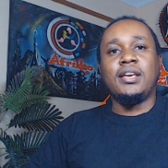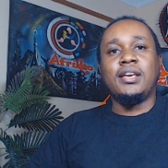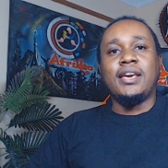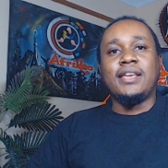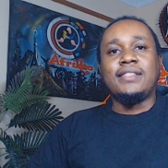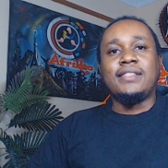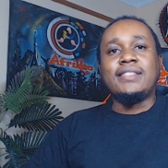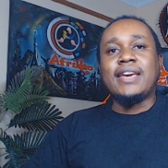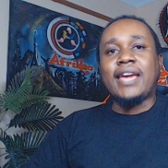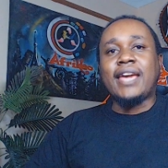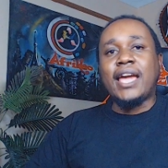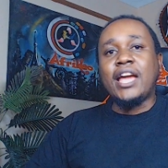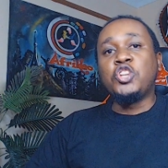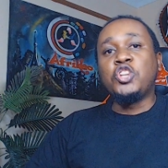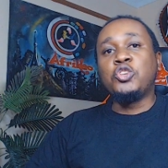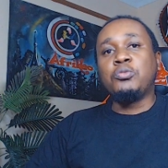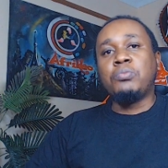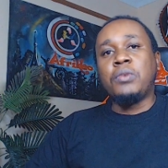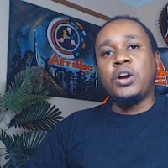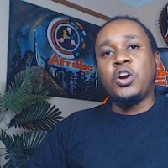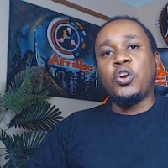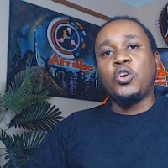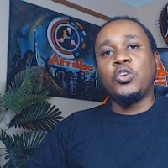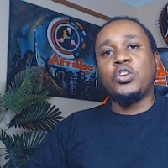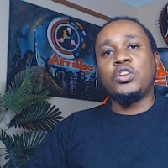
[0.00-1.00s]
They can
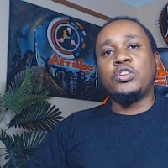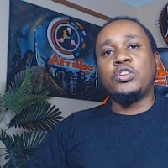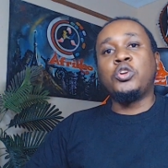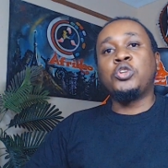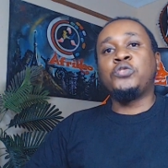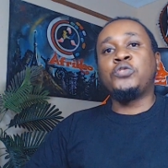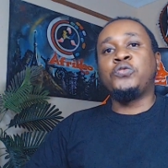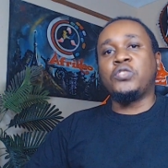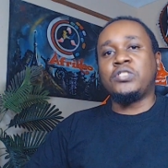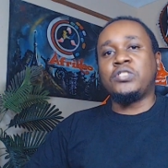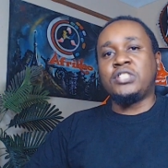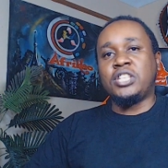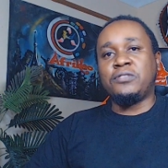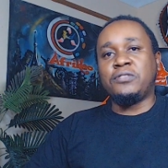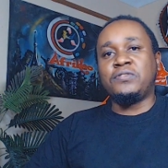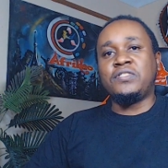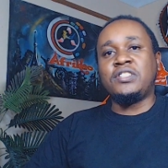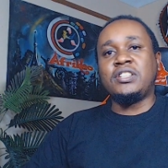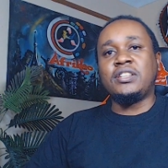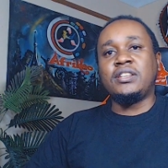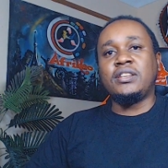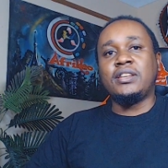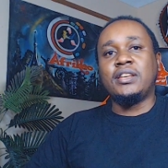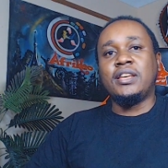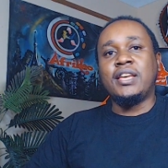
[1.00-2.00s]
debacle not for
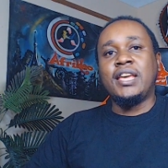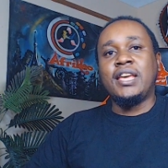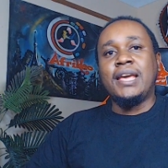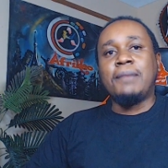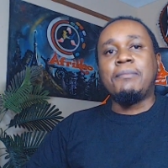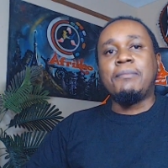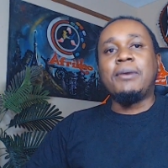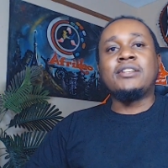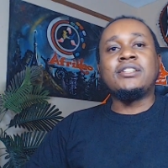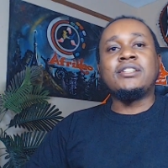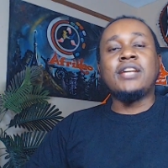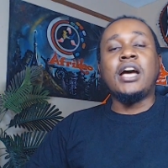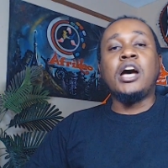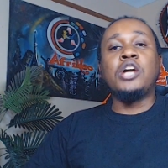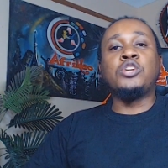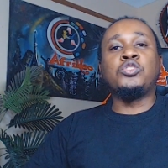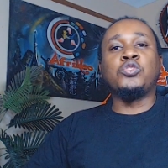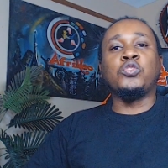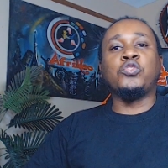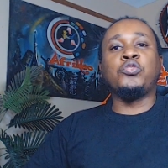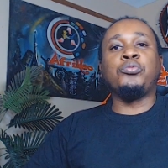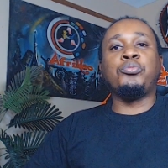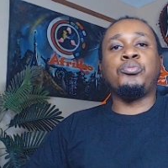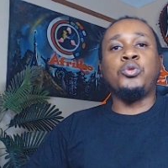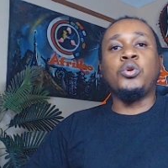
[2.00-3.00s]
safety, but out
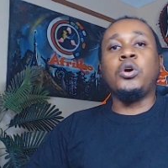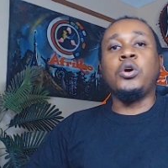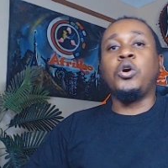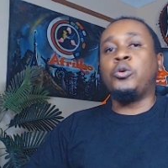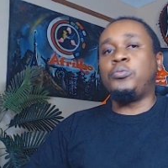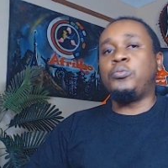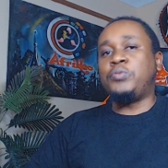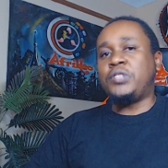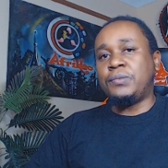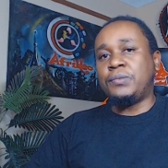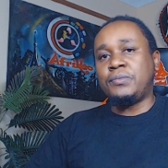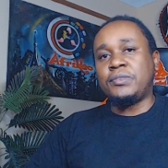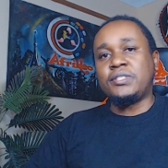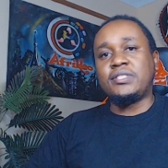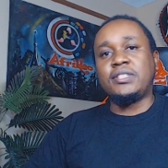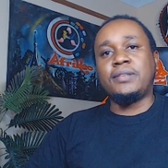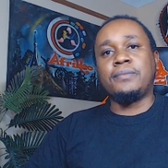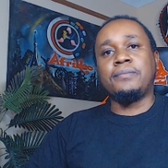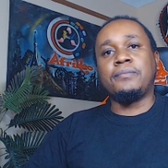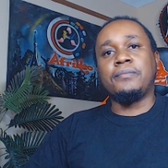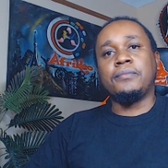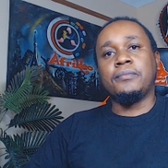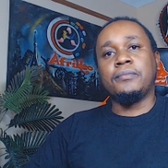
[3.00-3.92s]
of pure optimism.